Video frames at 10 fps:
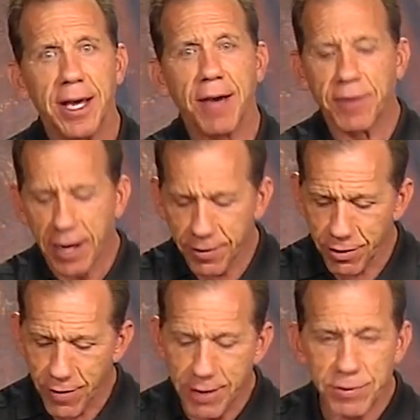I've got a
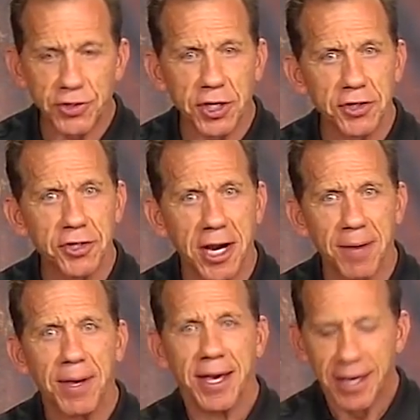great machine
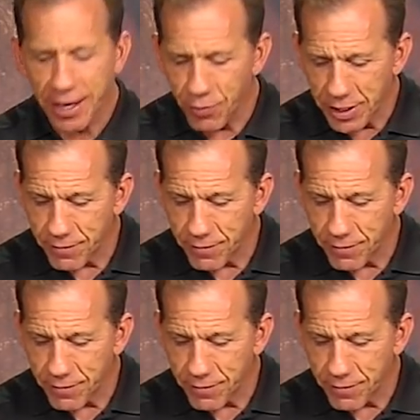shop. And we,